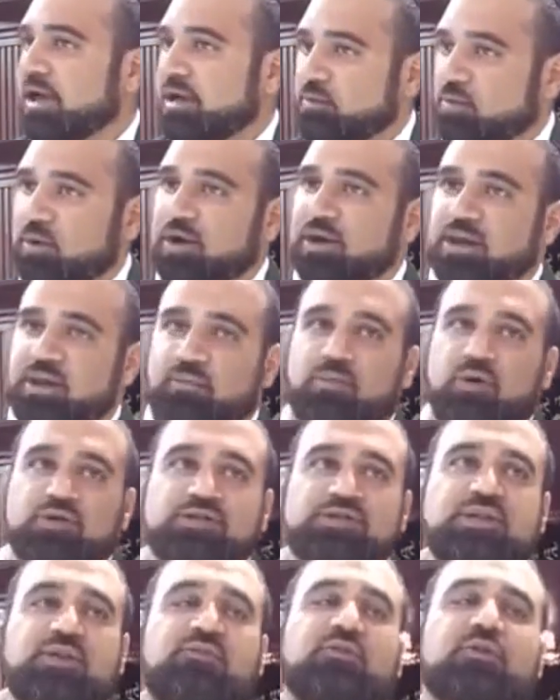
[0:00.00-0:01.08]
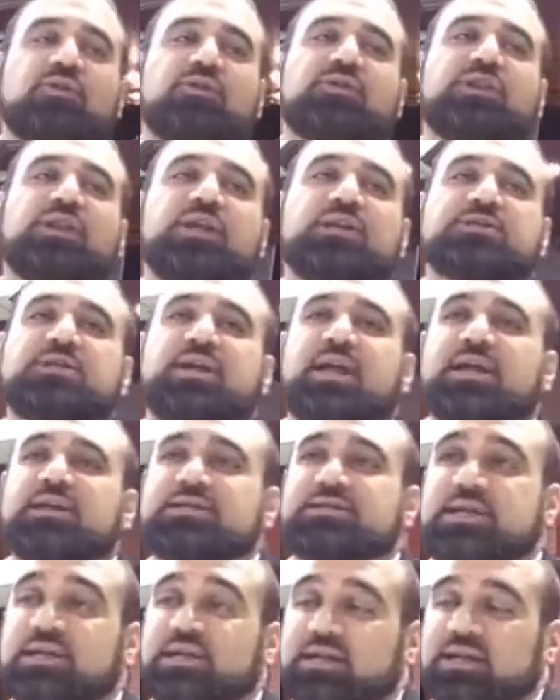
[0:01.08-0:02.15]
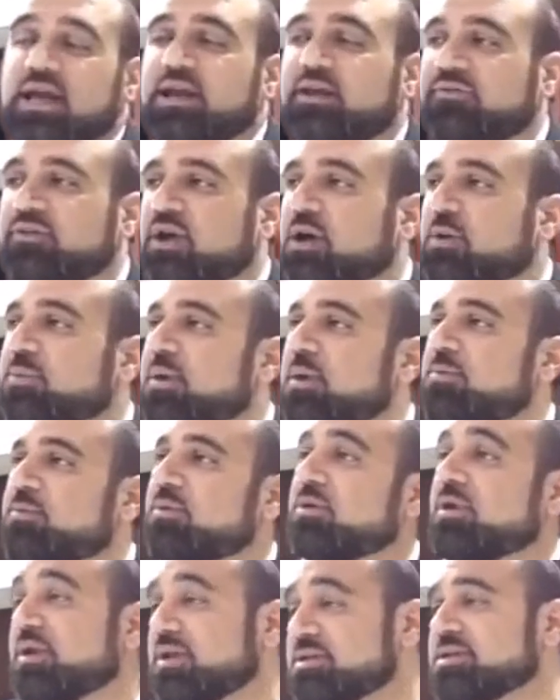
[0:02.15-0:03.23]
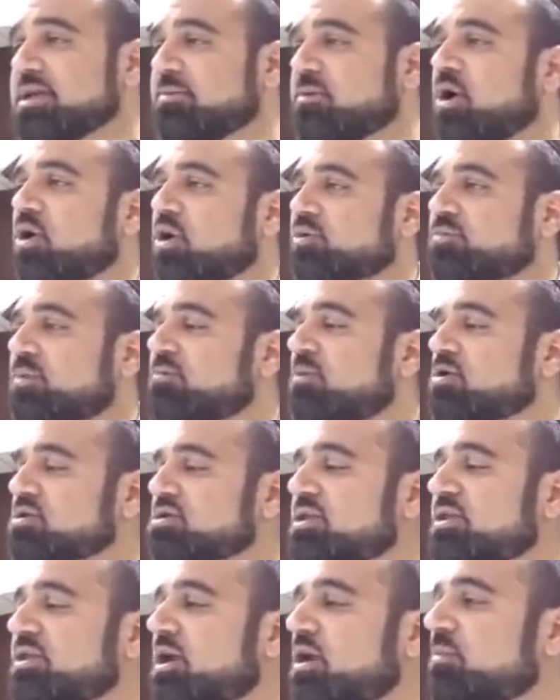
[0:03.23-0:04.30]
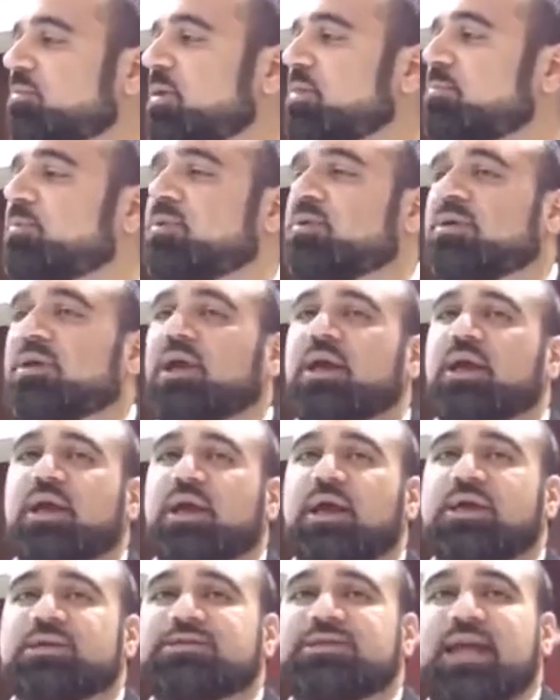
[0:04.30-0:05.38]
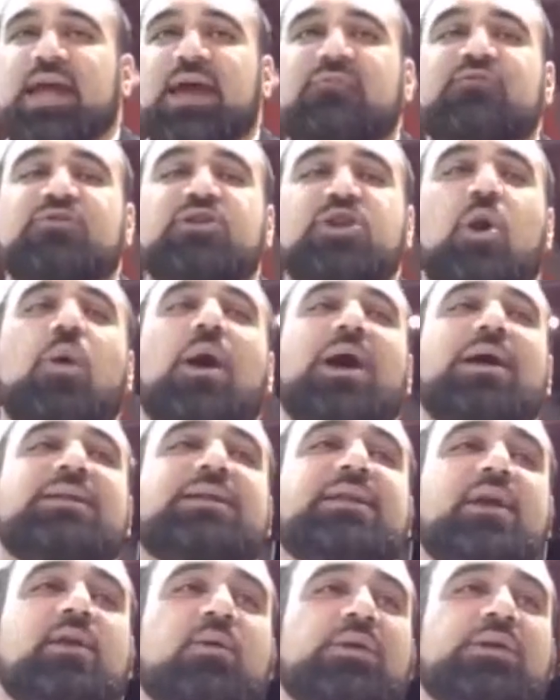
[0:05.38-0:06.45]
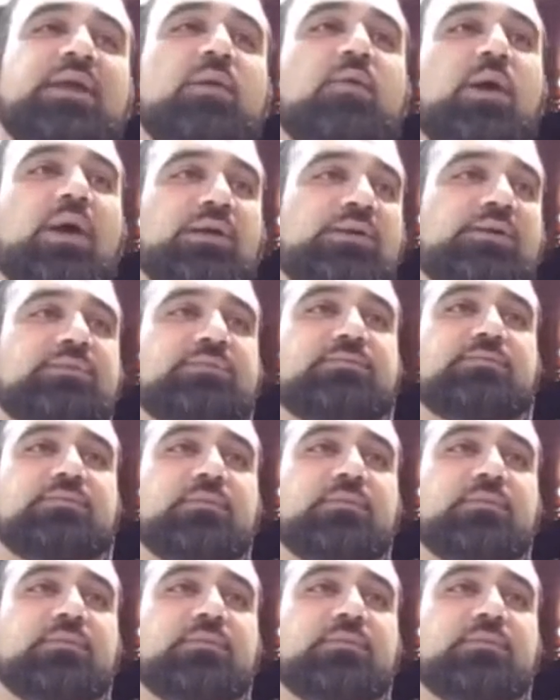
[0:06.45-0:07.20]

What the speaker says: And one of the most difficult things that I see in a lot of young people, and some old, but mostly young people, is they have no idea what they want.